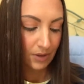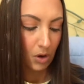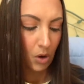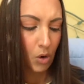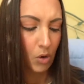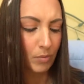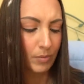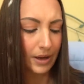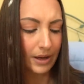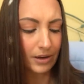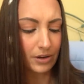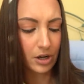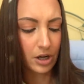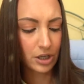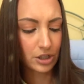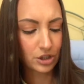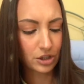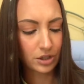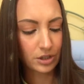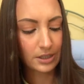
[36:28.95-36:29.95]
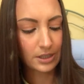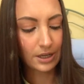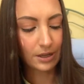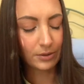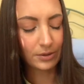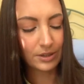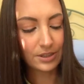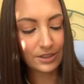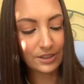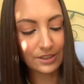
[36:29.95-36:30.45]
Oh my gosh. Now,
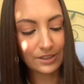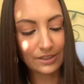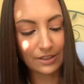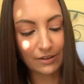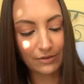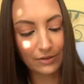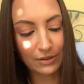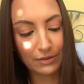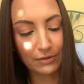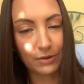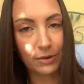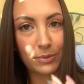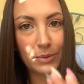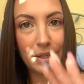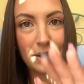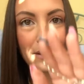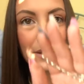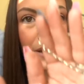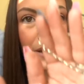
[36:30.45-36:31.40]
this is definitely from like the